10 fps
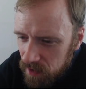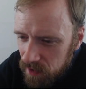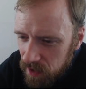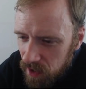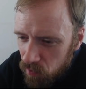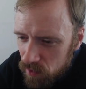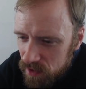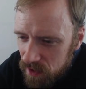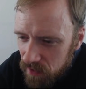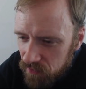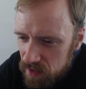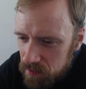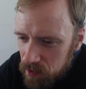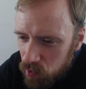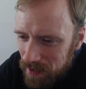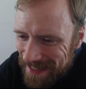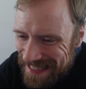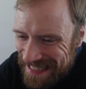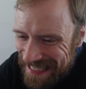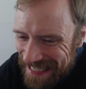And what's the difference between
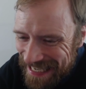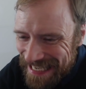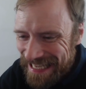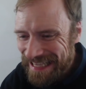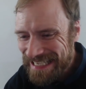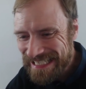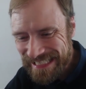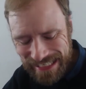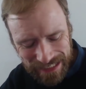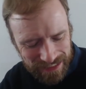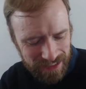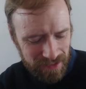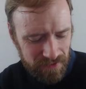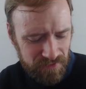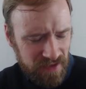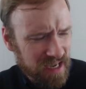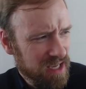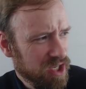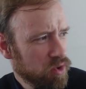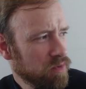distinctive
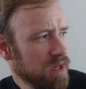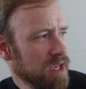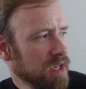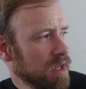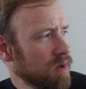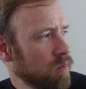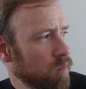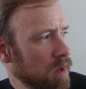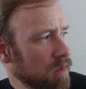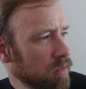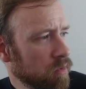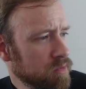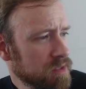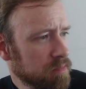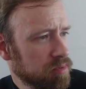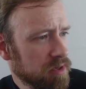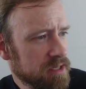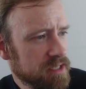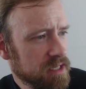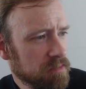and unique? Well, those are
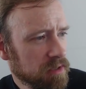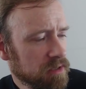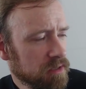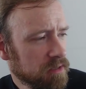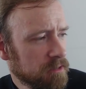pretty similar.